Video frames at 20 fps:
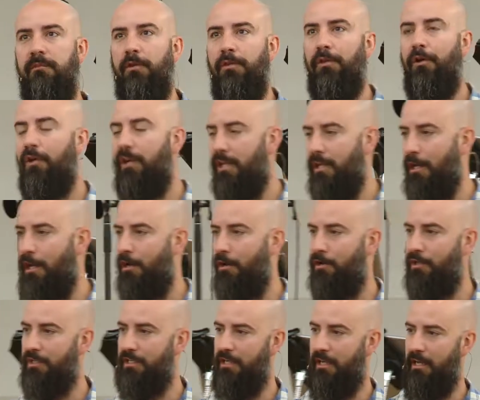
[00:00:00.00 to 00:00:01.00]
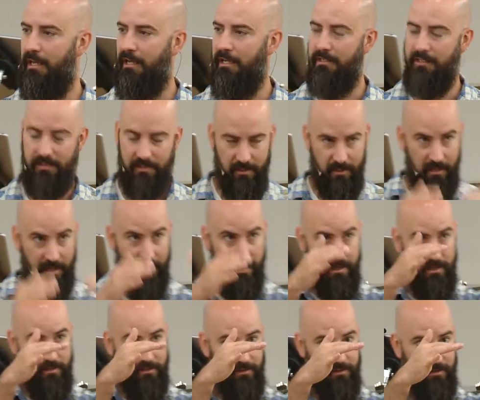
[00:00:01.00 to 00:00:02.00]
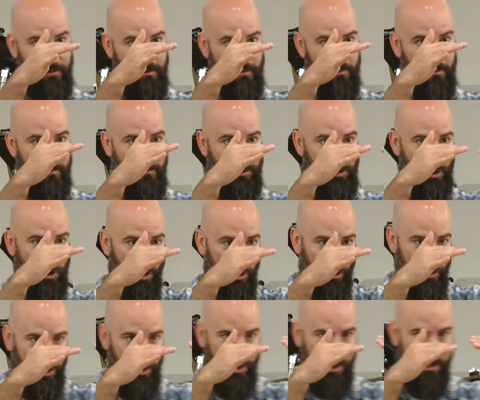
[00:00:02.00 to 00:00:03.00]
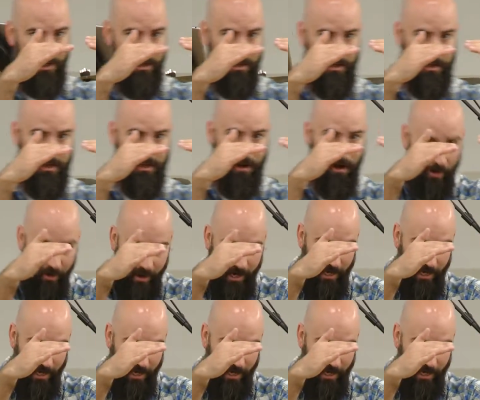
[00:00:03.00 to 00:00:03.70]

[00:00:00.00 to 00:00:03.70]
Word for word: or 30 years, as, as the church in our